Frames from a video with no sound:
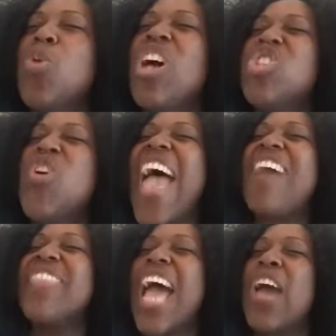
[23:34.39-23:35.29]
What you
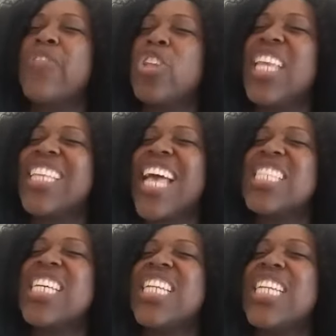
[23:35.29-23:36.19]
have now, if you think
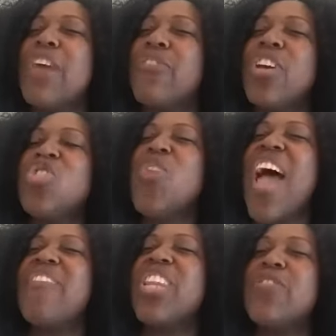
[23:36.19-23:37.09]
that's good enough, you
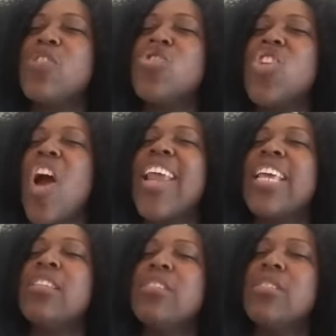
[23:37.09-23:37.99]
haven't even
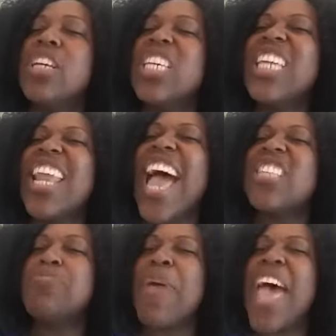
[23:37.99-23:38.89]
started. God
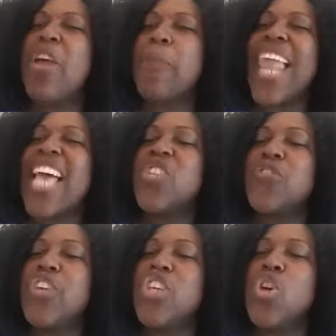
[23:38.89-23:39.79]
has better plans
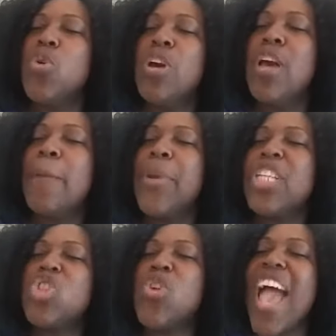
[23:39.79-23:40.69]
for you,
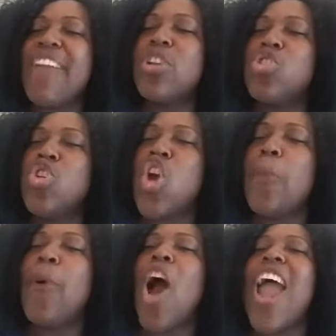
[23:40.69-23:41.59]
but you have to do
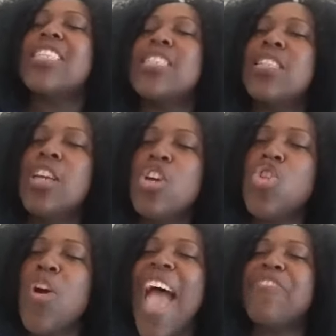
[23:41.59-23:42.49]
your part.
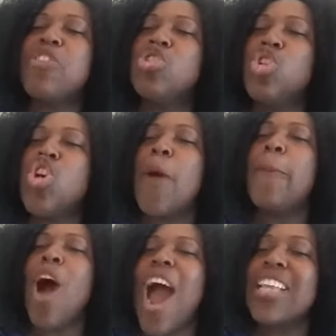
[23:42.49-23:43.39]
You have to do your
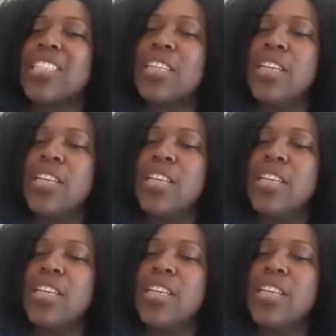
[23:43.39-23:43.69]
part.